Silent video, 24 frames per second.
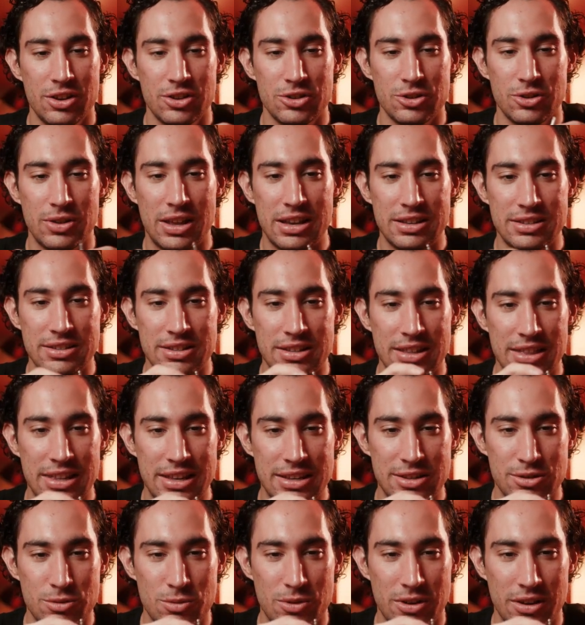So that's
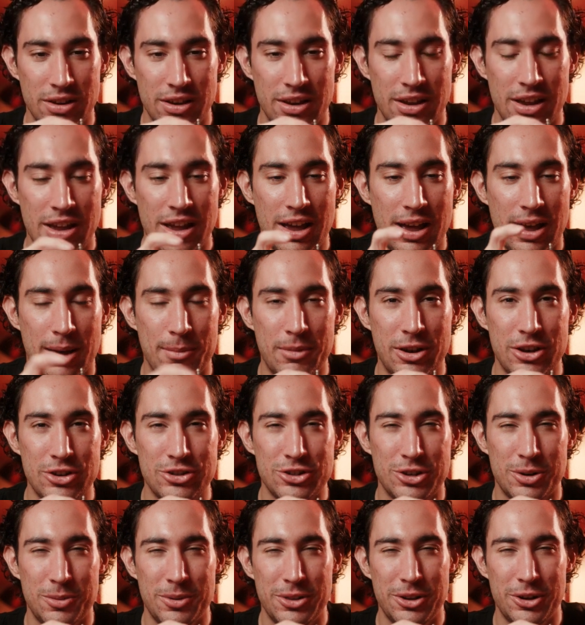this one. I'm not
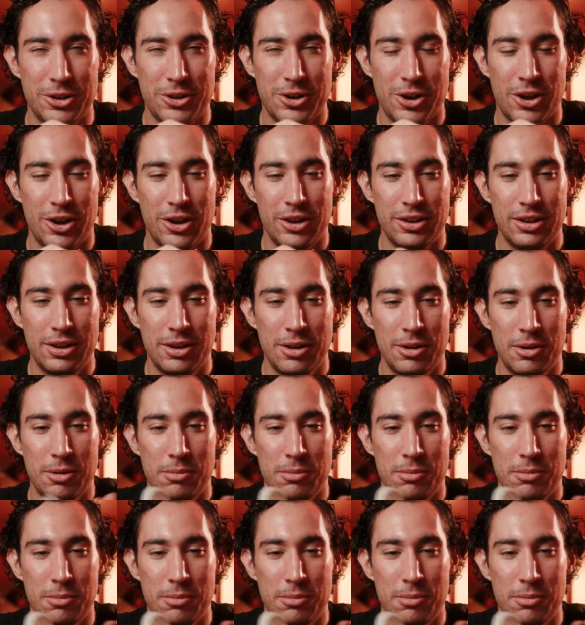sure what they're called,